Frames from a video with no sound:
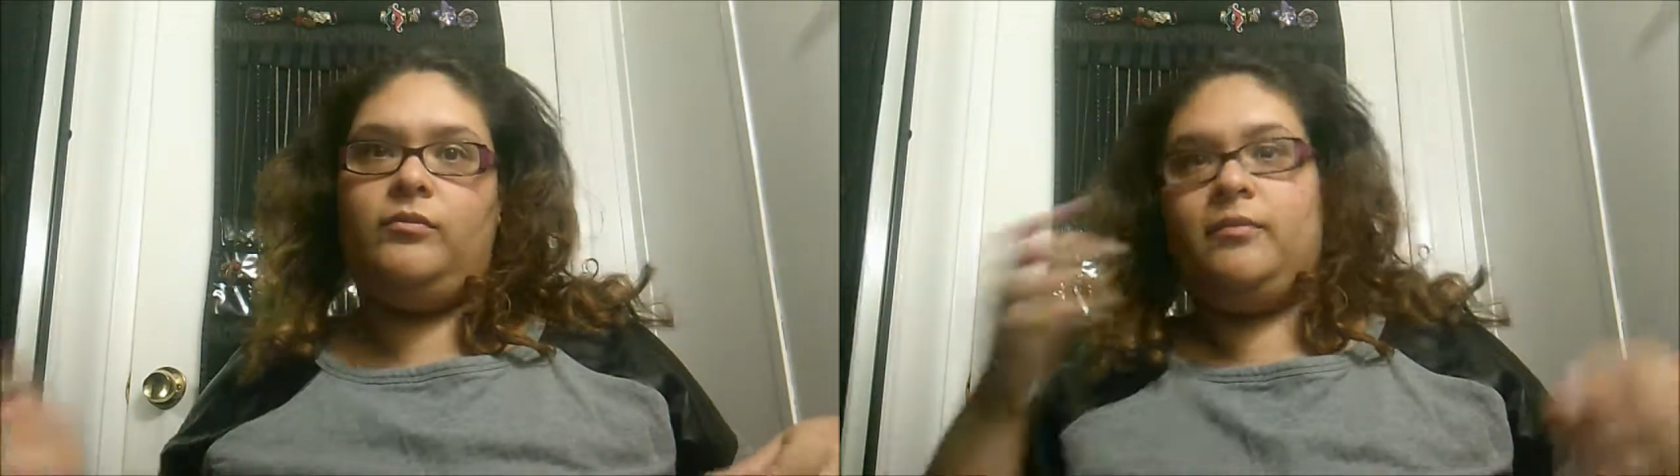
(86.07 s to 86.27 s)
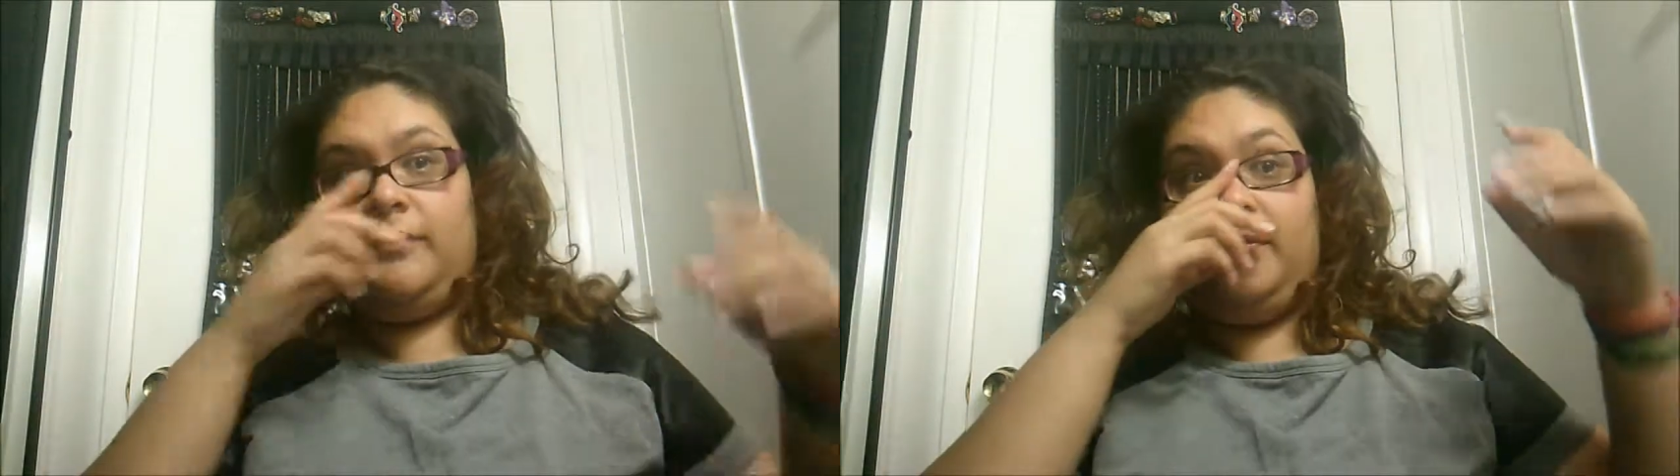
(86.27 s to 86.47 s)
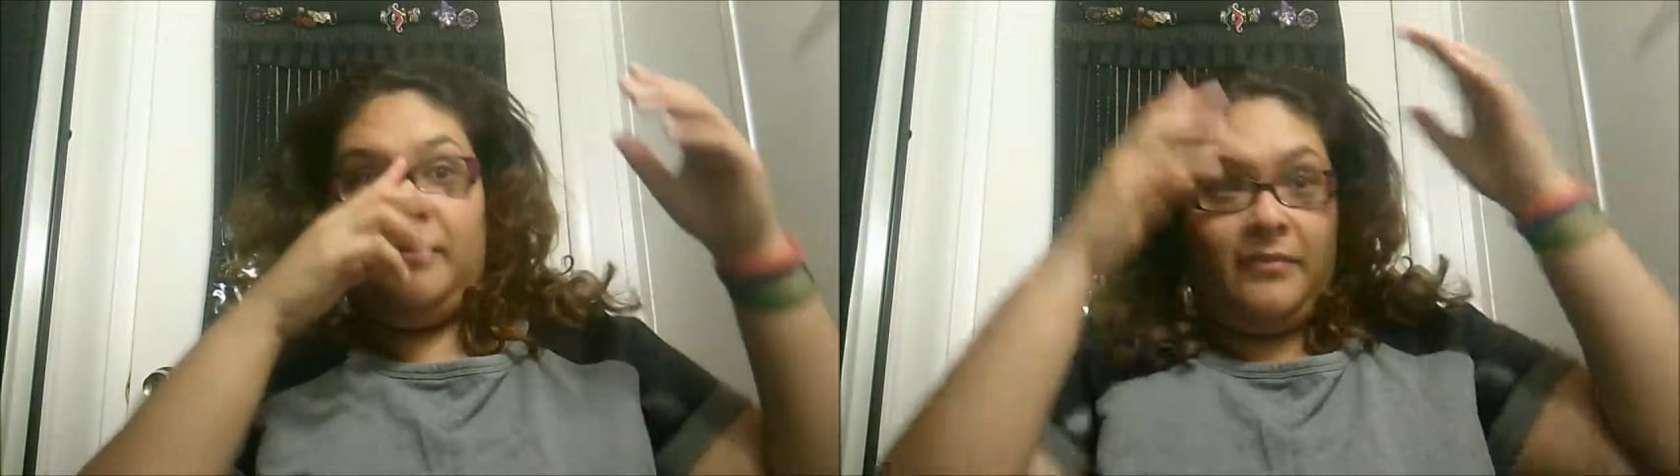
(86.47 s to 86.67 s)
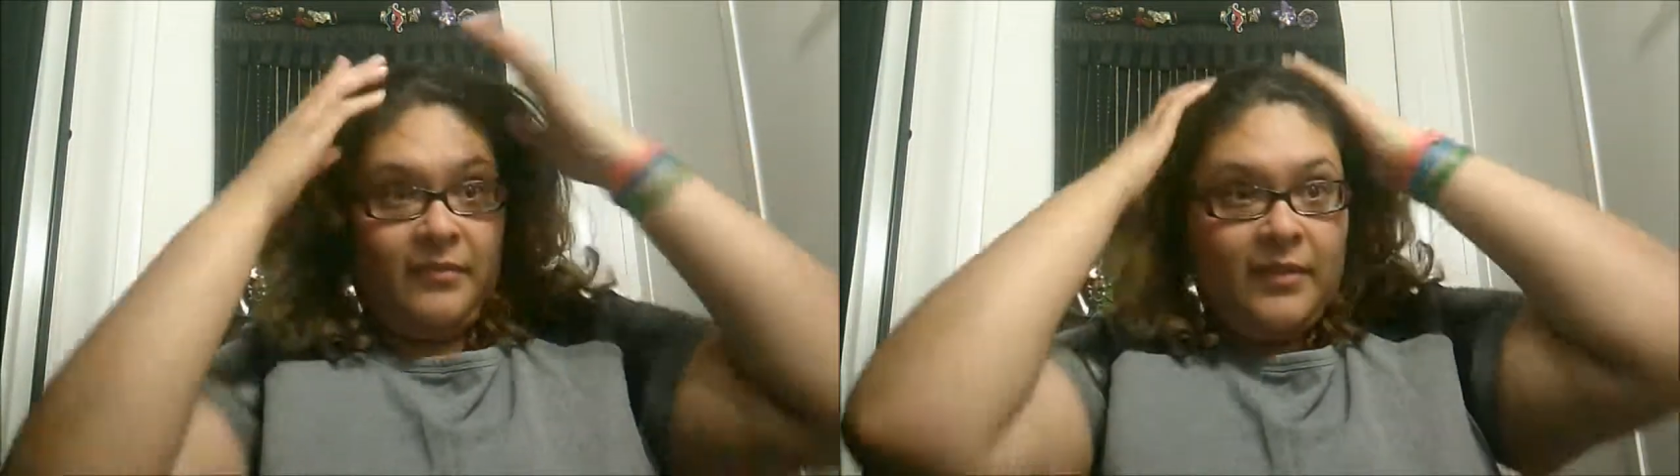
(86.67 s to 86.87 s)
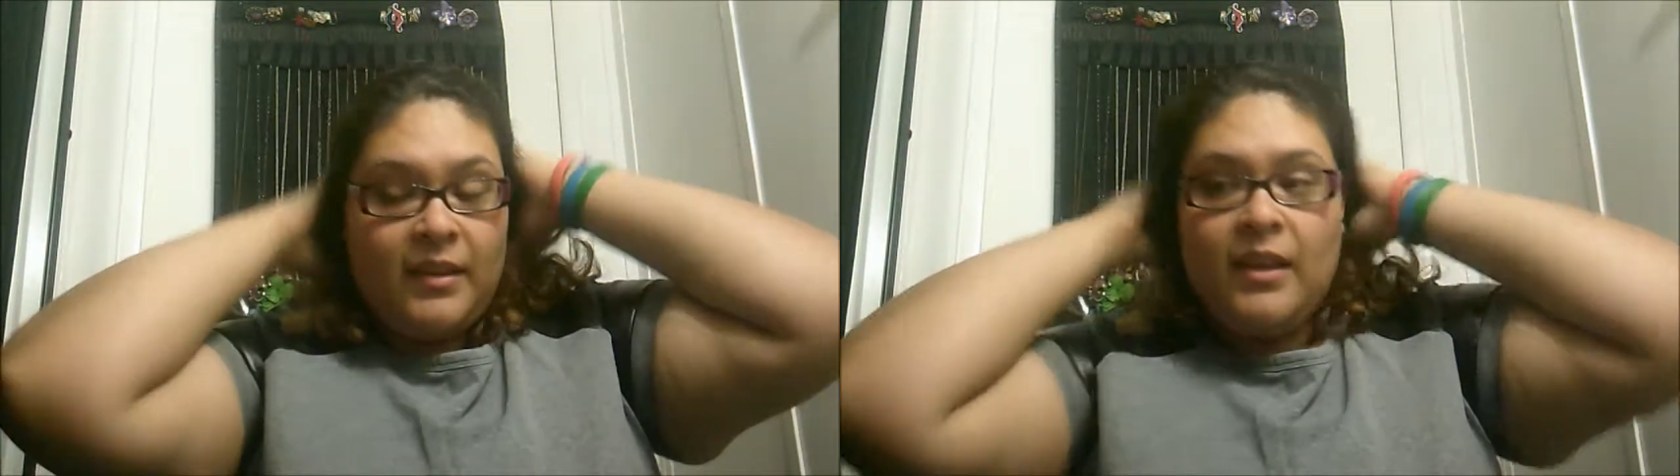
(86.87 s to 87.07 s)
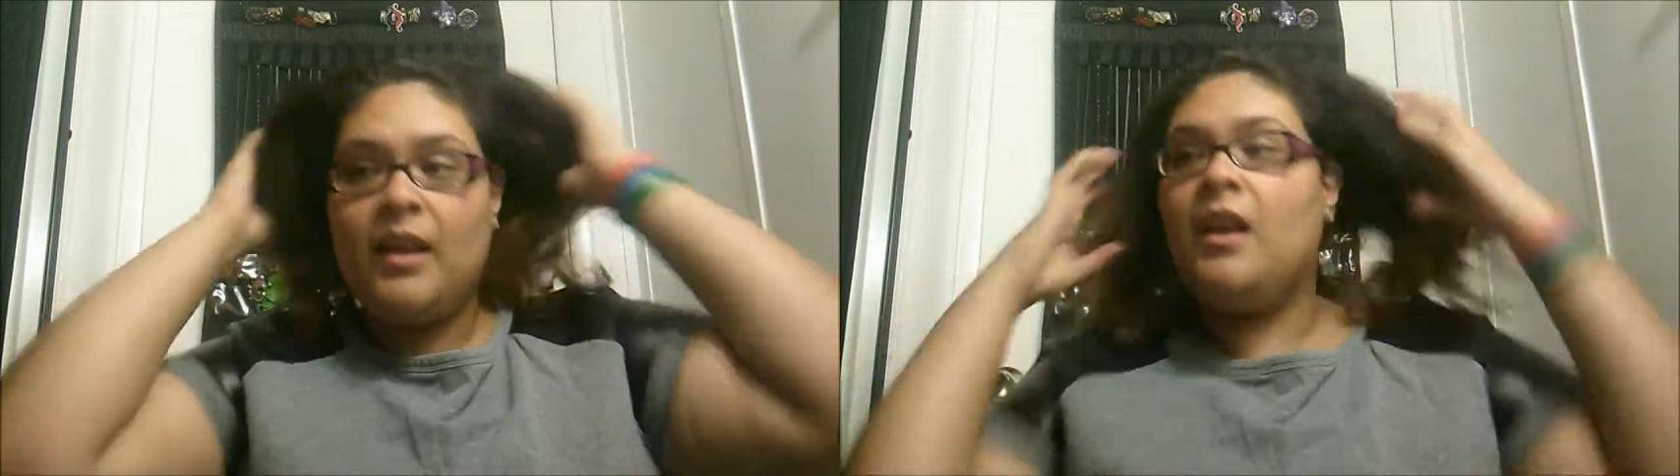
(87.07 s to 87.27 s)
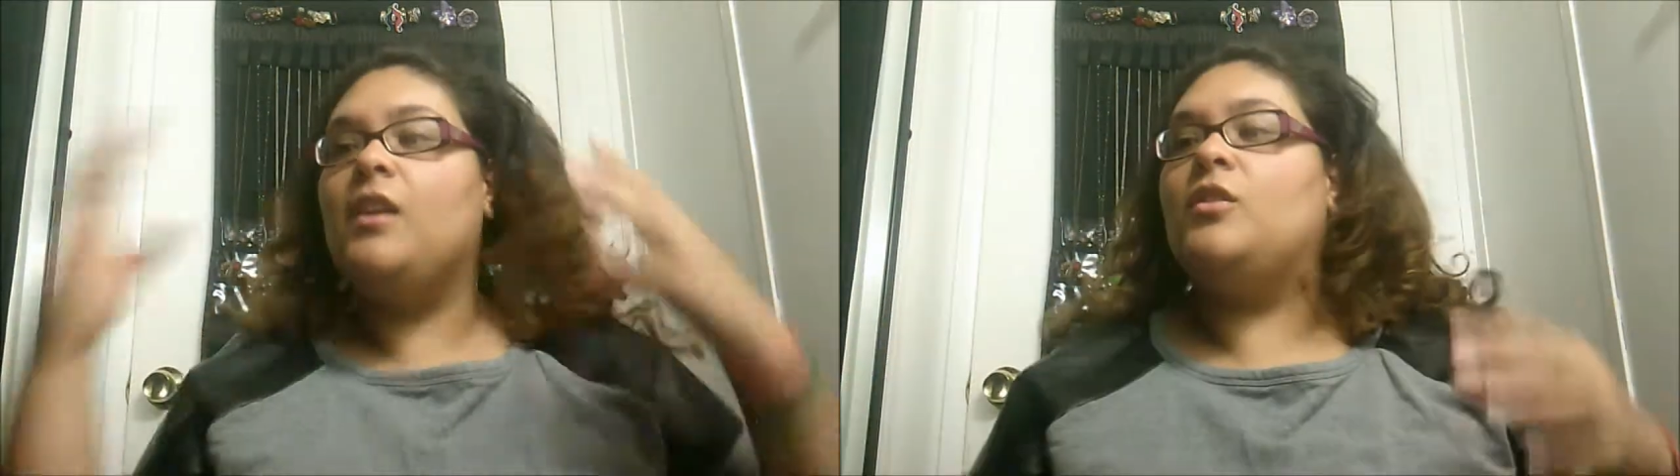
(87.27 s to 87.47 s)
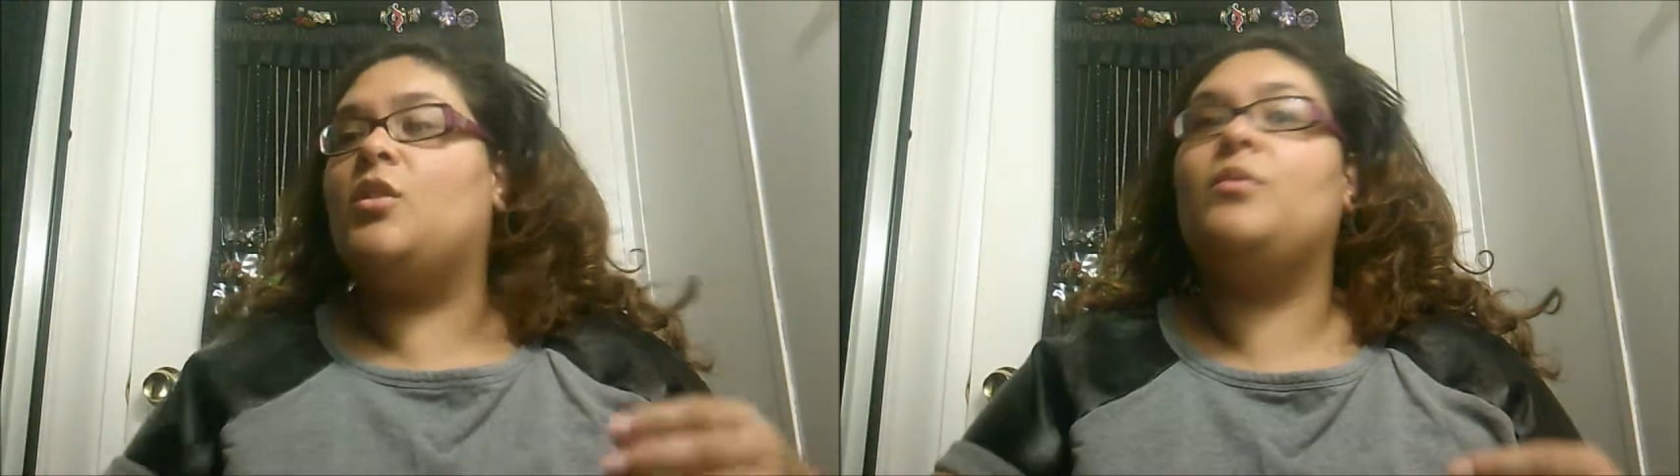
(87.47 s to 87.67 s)

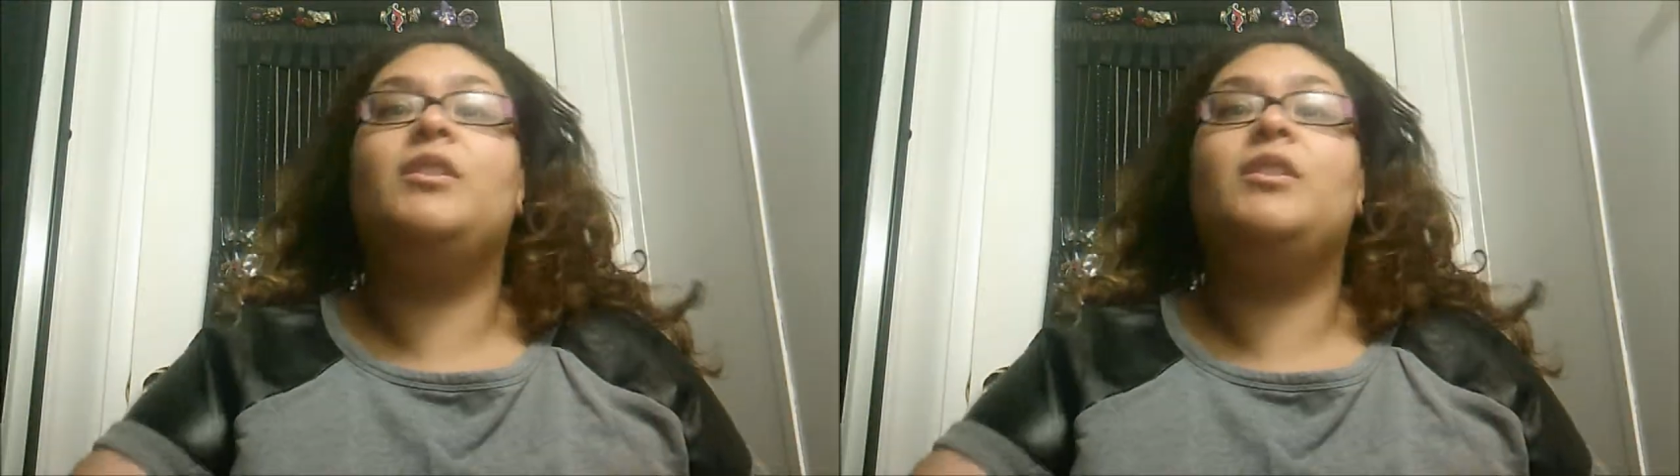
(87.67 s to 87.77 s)
So we're